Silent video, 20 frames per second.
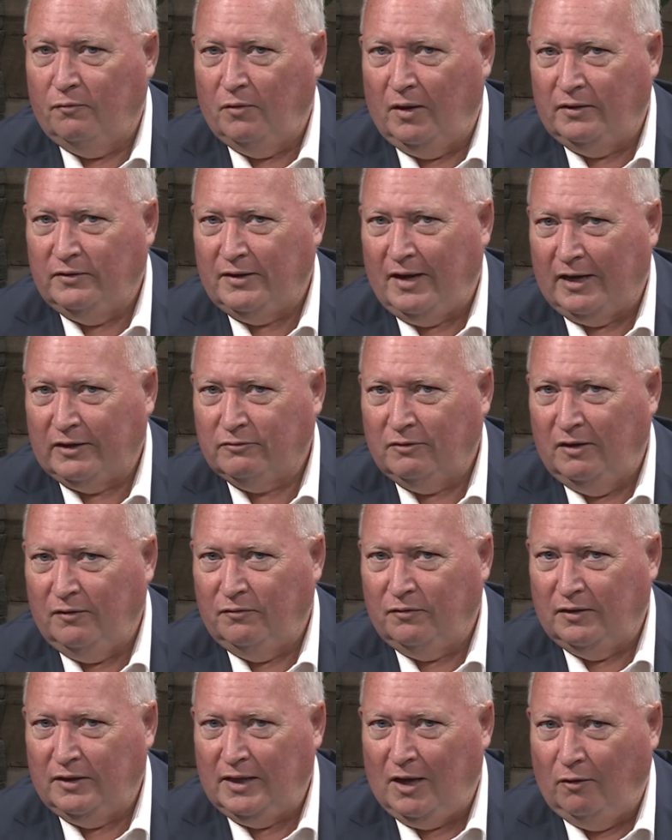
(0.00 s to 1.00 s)
tax rate
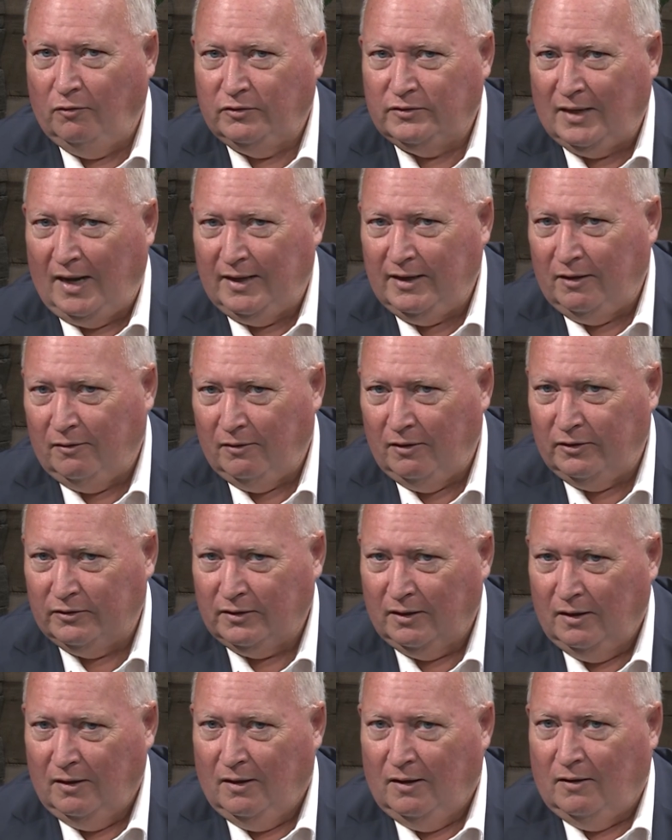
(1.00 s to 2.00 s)
for the outside areas,
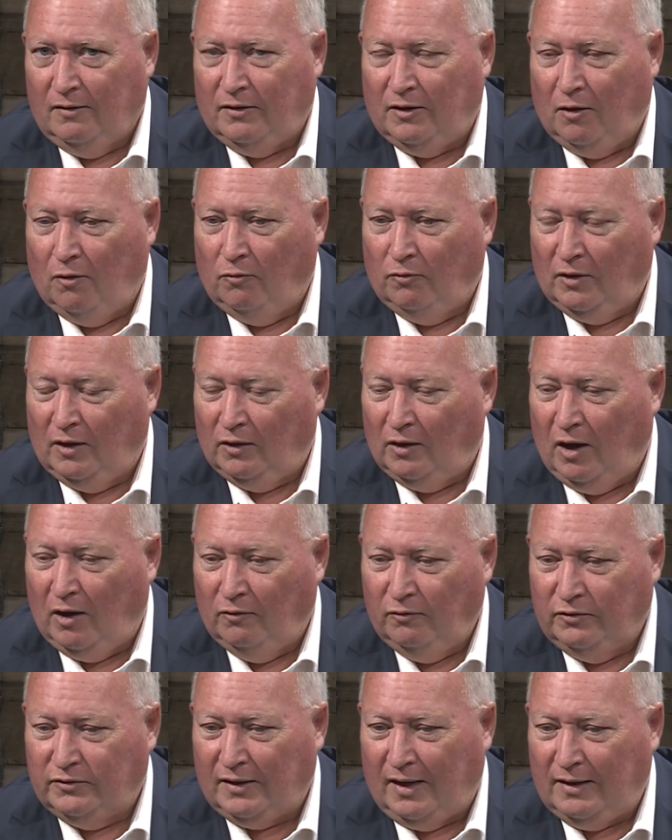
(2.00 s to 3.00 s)
the old
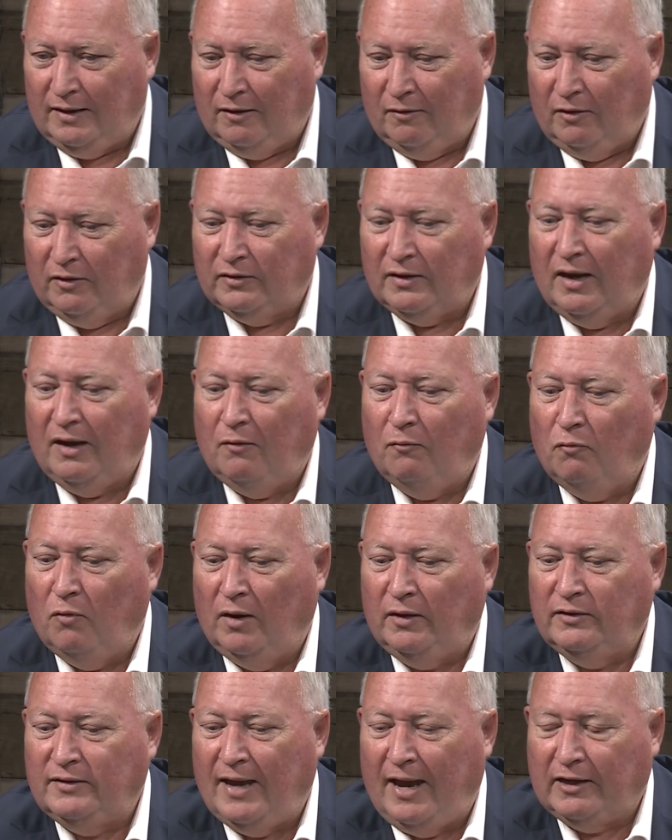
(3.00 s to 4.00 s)
outside areas, and
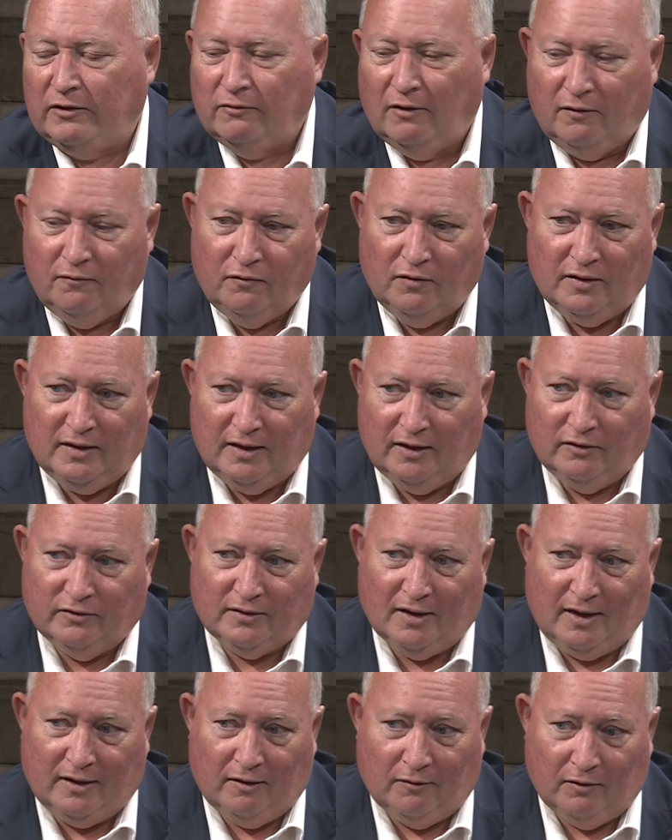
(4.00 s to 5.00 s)
one tax rate for the
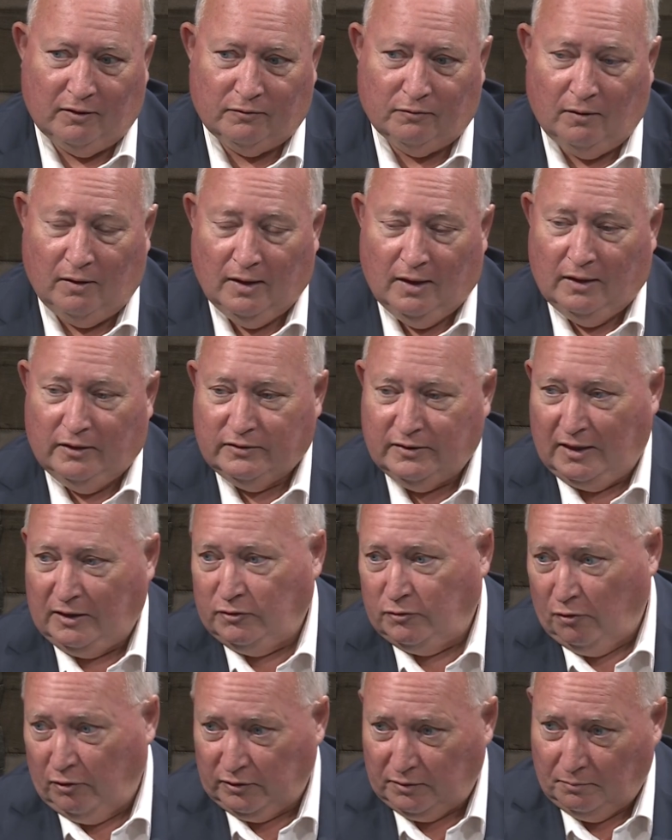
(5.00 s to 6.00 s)
inside areas. St.
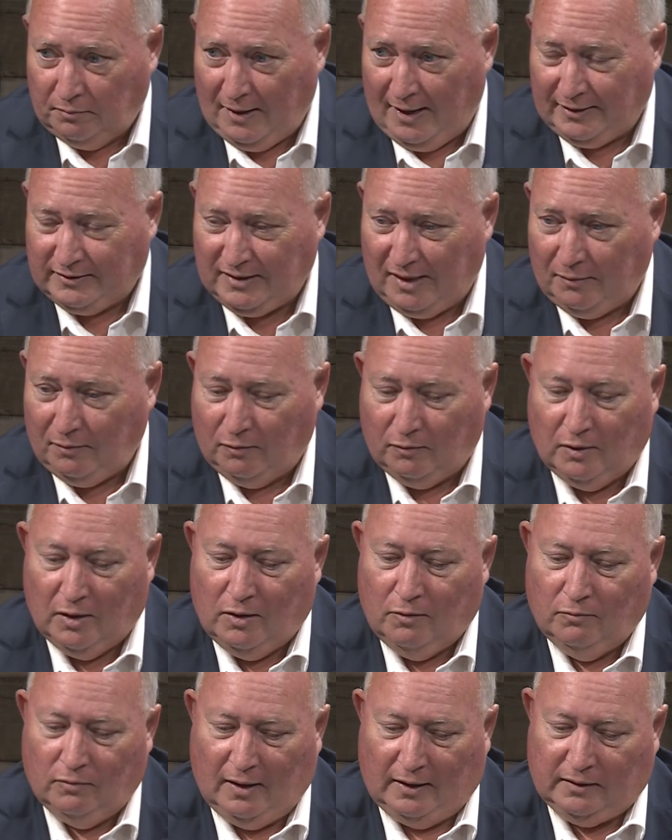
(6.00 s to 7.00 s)
George and Blacks Harbour, we'd
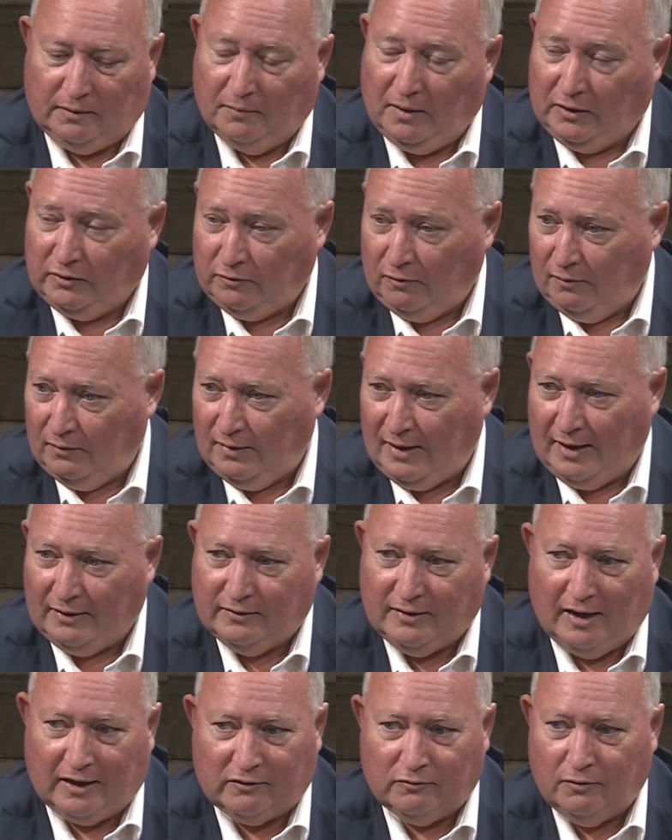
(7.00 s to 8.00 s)
like to make sure that
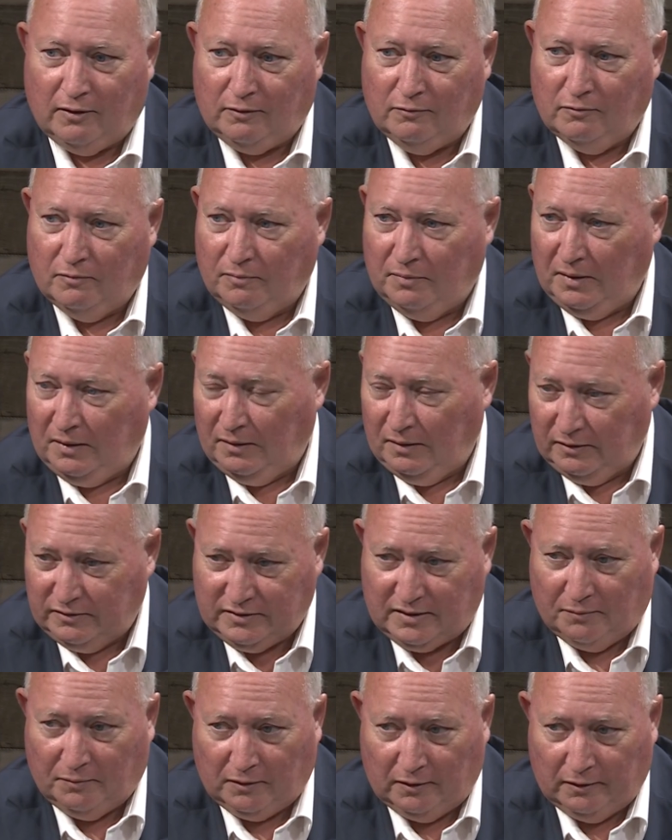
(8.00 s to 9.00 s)
tax rate would be
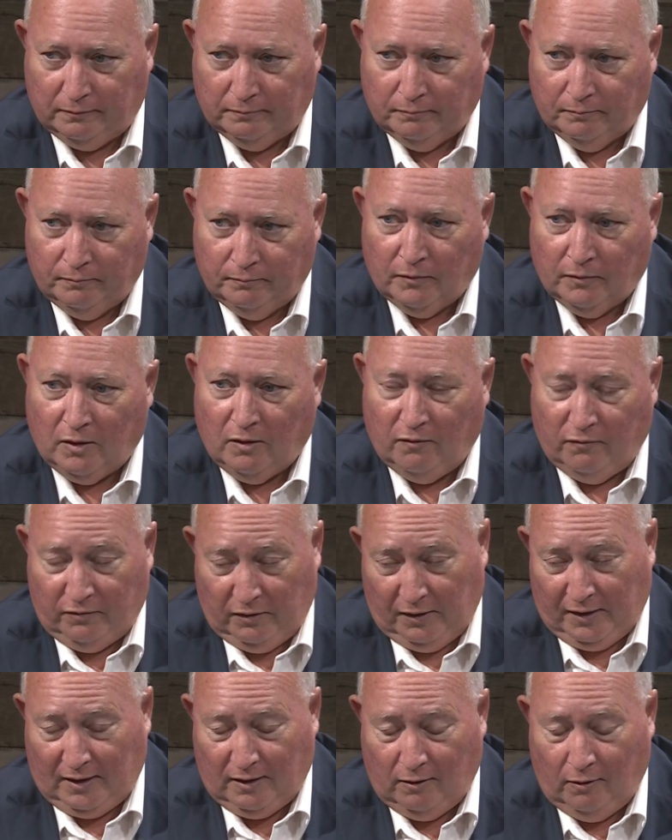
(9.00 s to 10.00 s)
similar,
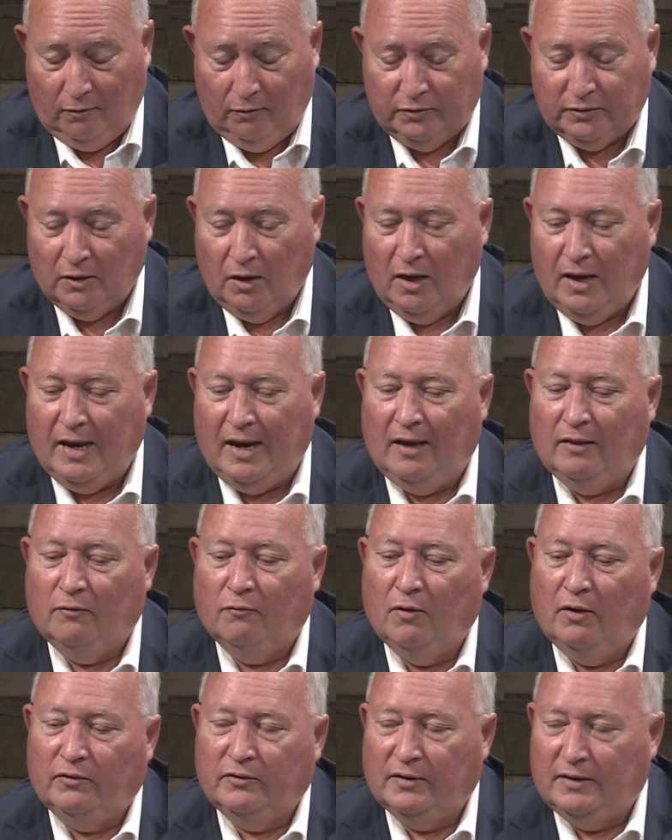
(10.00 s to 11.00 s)
very close, and the
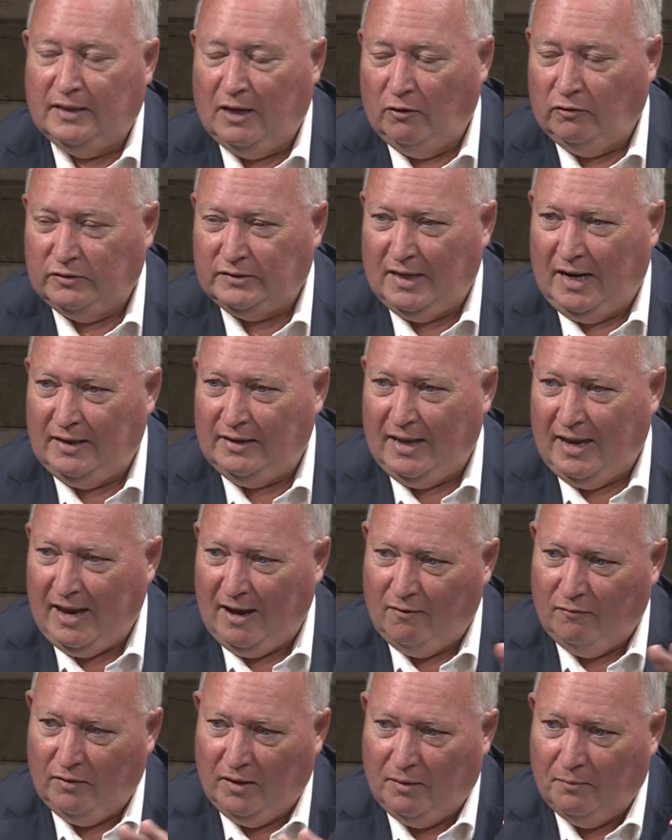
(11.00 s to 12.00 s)
ones on the outside, to
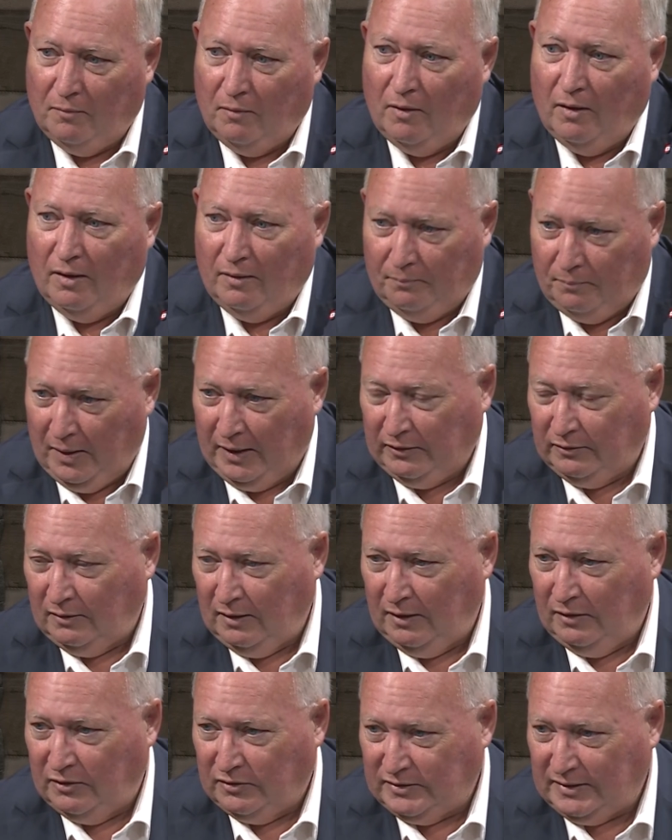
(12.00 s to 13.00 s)
have them basically
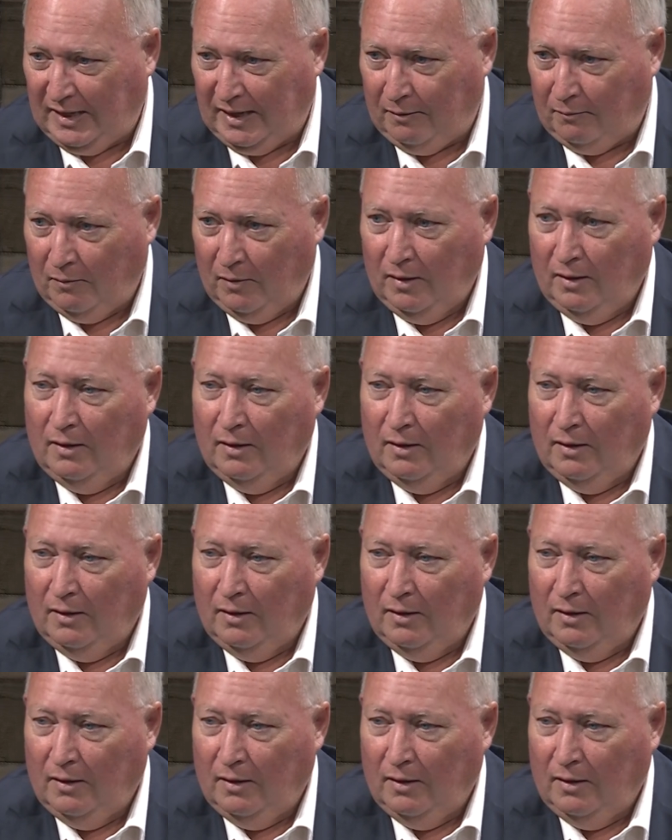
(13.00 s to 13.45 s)
the same.